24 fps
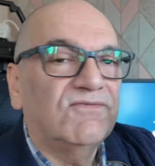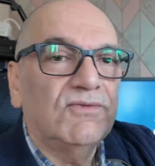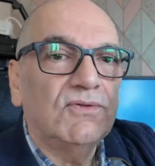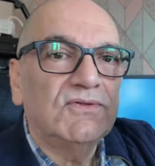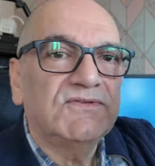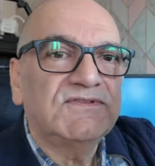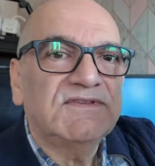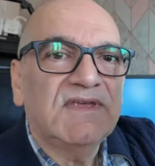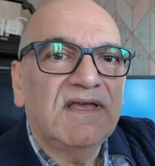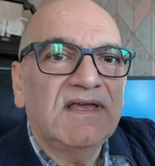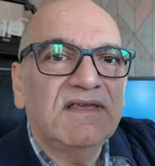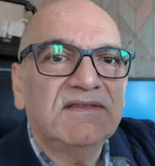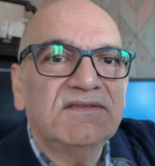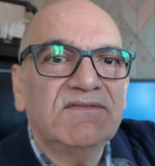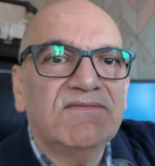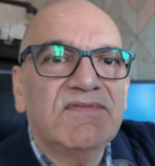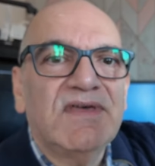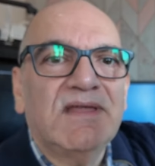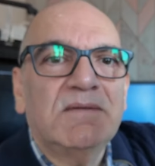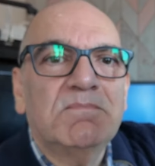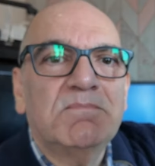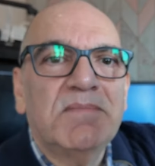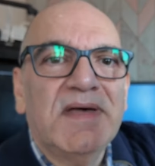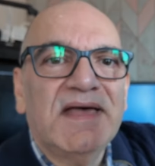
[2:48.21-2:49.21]
the full size
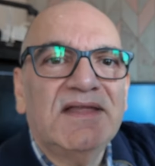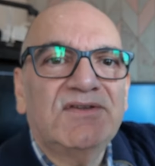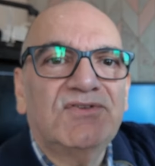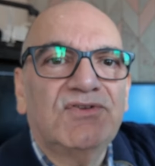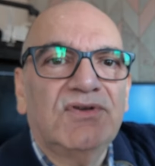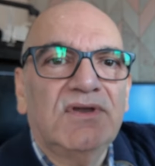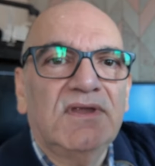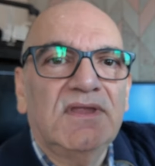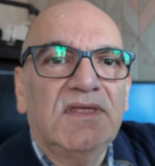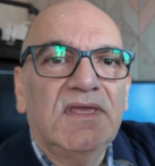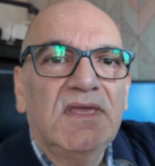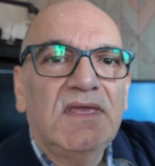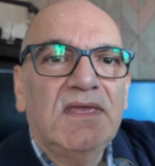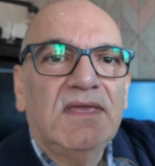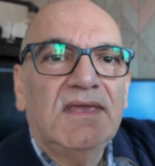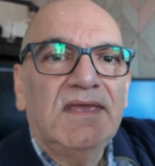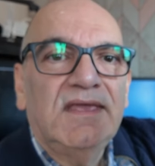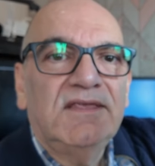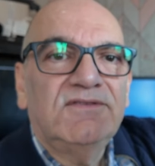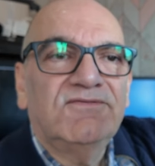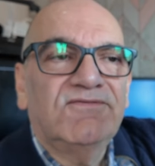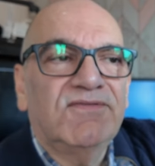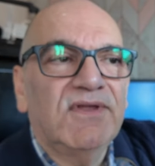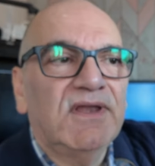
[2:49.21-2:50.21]
of that battery
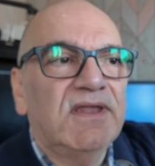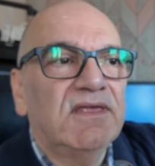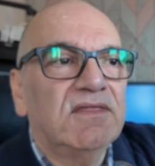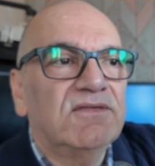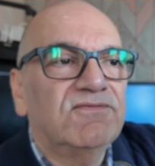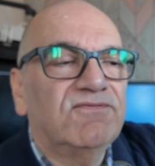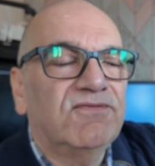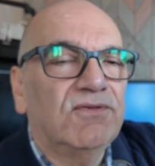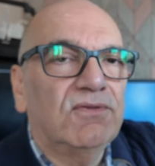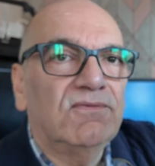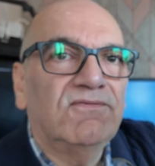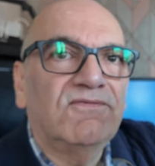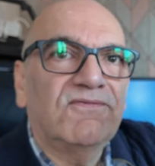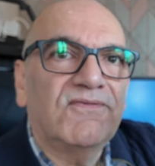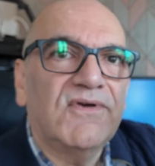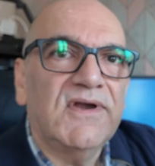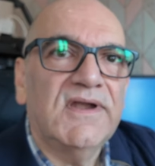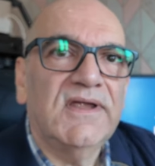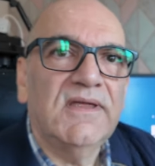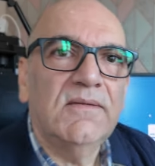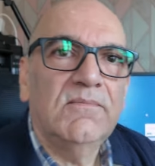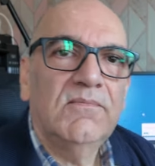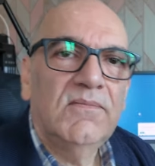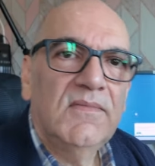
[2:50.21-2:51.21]
is filling the full
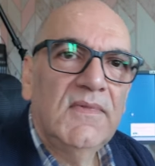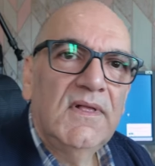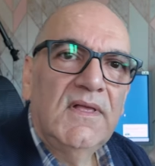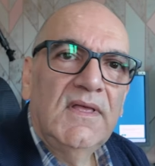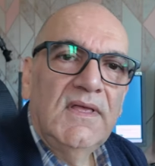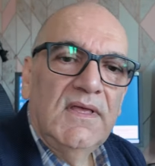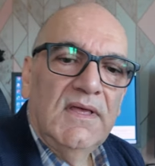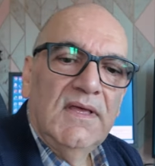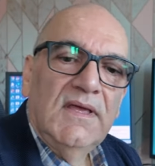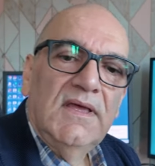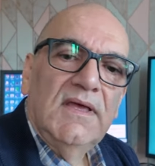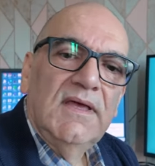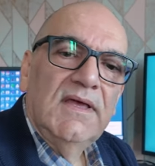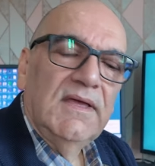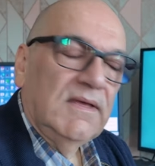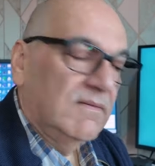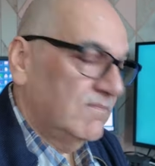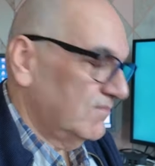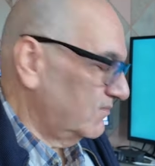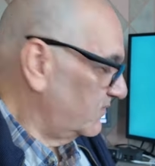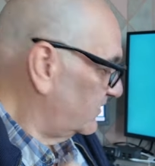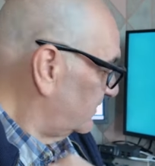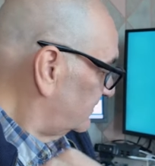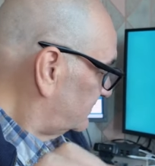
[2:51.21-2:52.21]
frame.
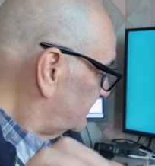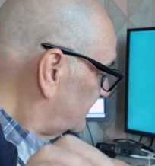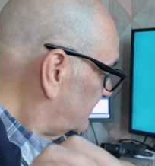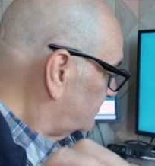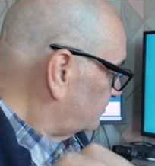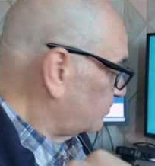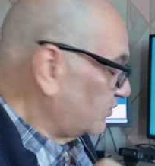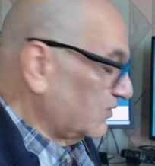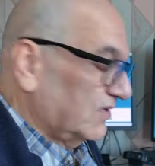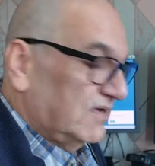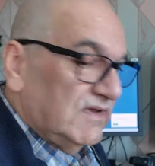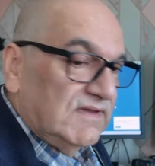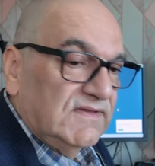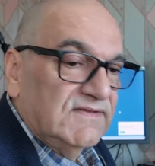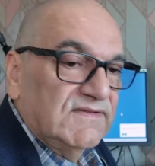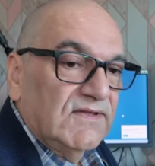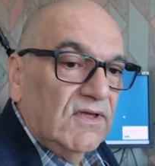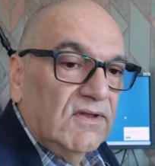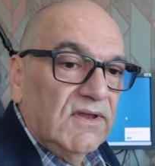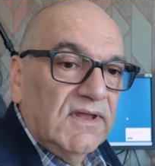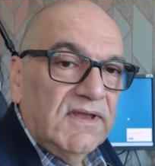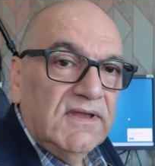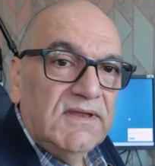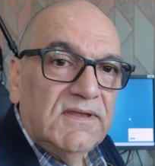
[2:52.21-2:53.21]
This is pretty
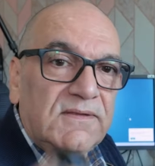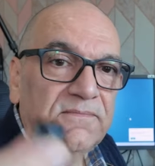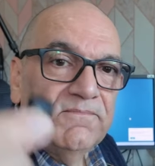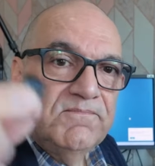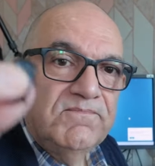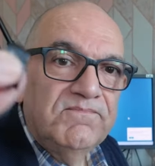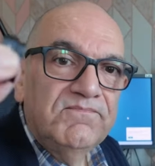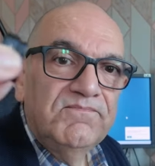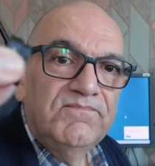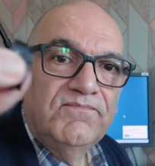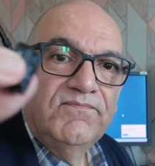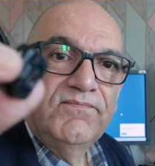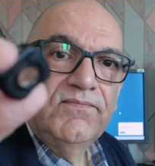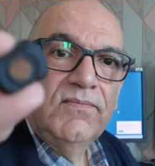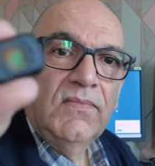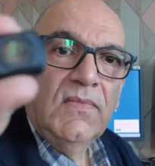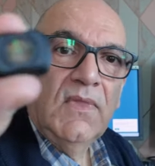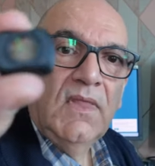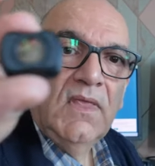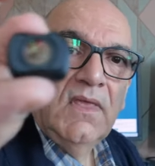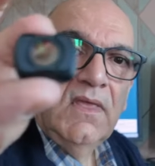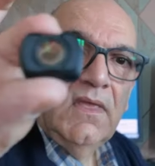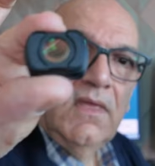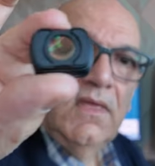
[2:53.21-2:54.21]
solid.
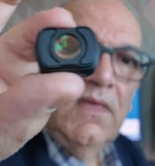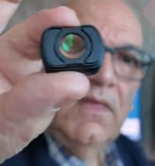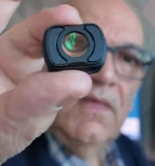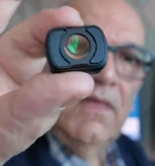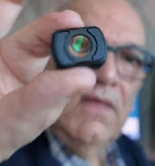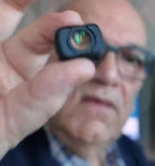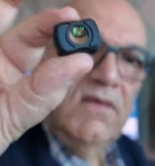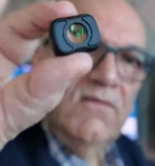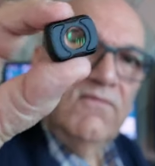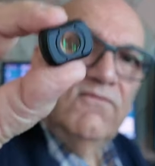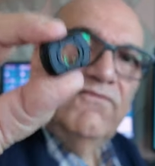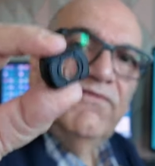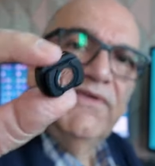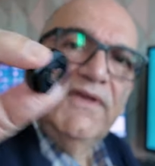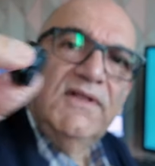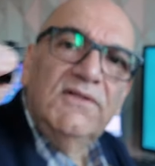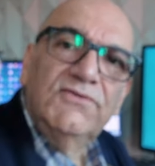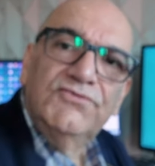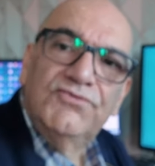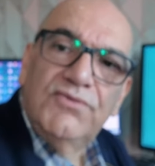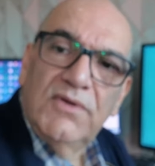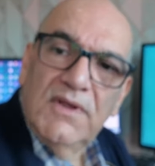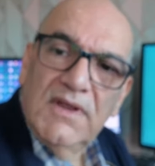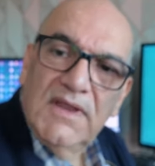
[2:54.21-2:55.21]

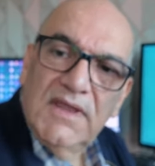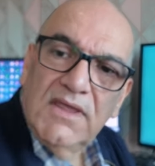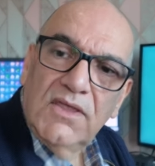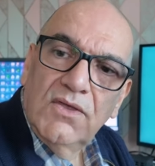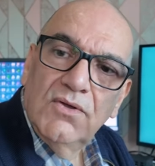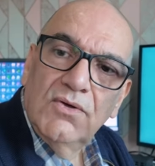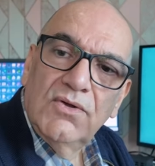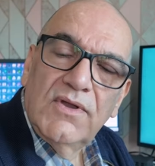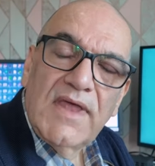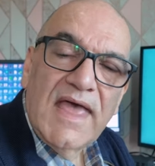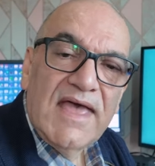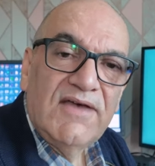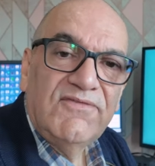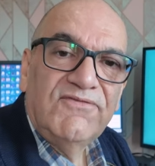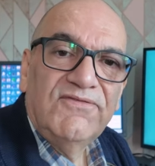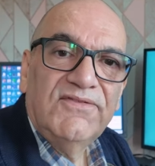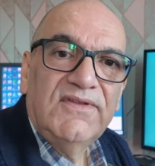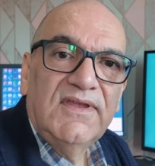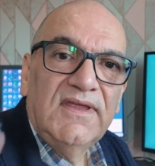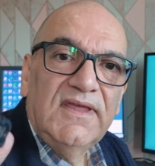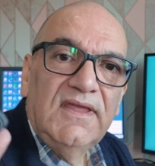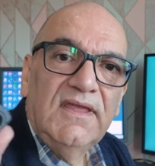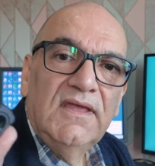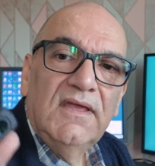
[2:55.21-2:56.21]
Feels really good,
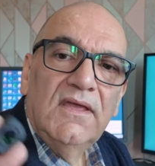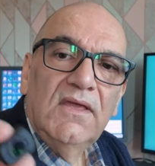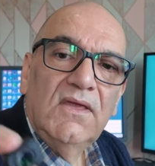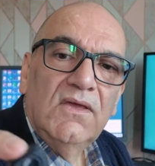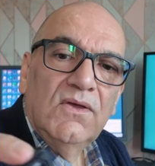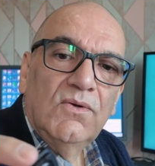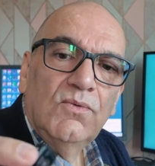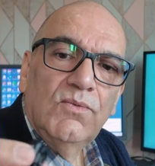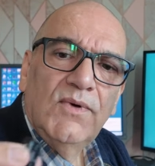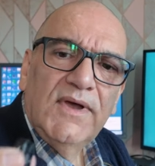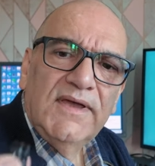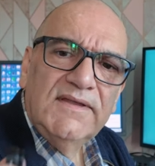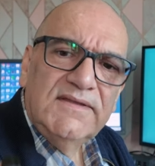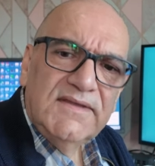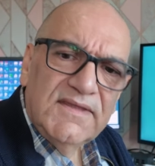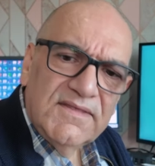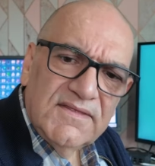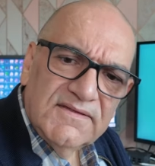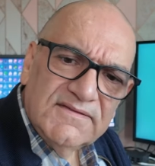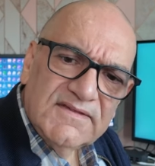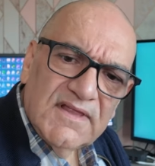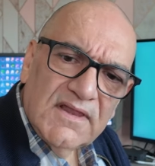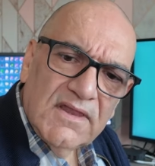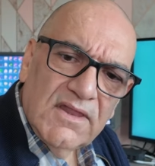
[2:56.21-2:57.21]
hefty,
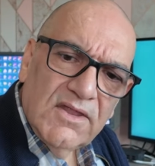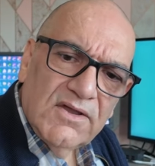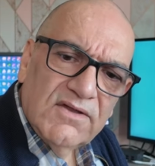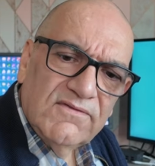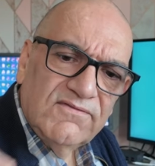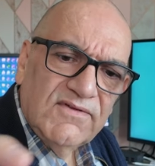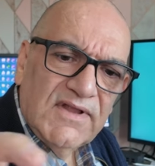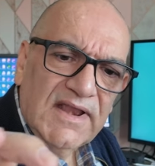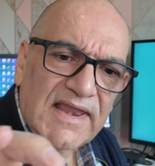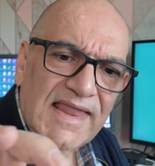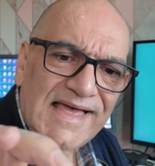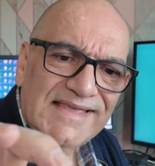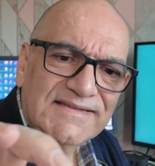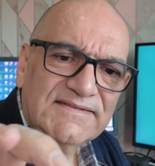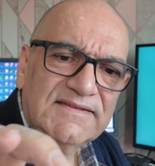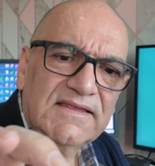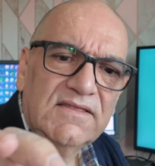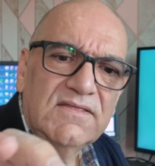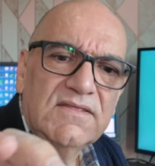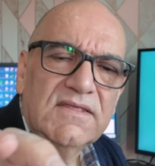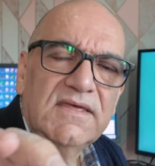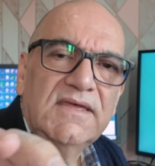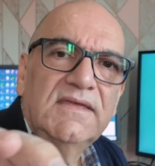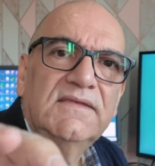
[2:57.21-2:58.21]
weighty. There's a lot of
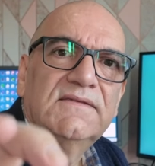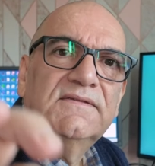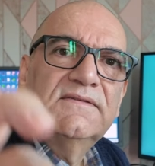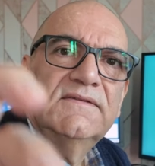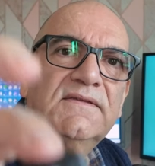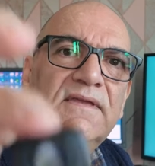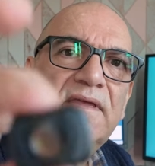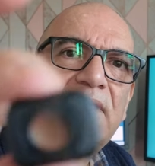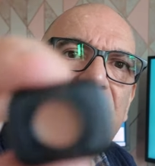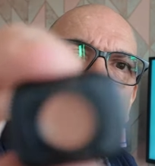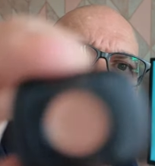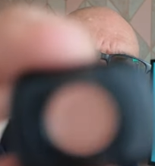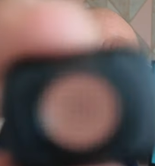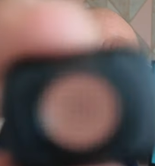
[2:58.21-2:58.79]
glass in this.